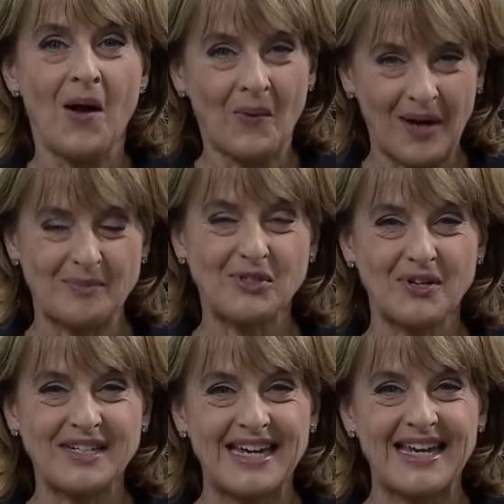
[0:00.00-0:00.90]
Well, I'm
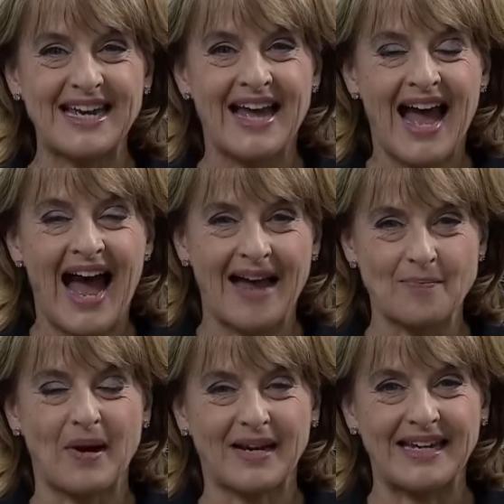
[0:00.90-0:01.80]
joined here
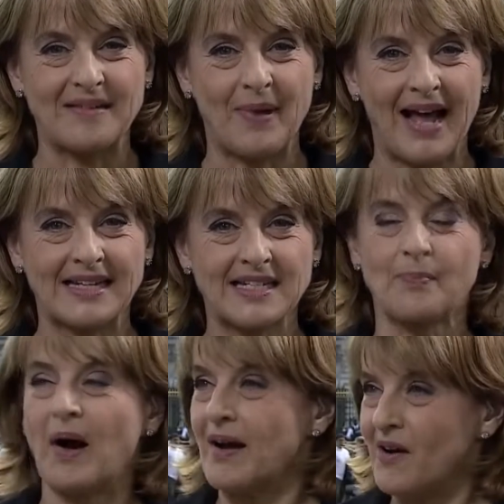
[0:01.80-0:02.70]
at Buckingham Palace
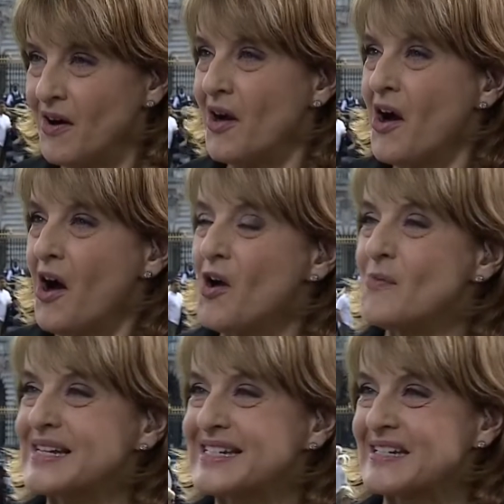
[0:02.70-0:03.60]
by our
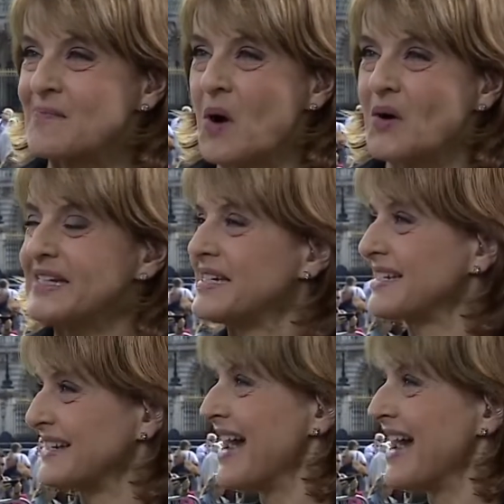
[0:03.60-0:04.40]
home editor Mark Easton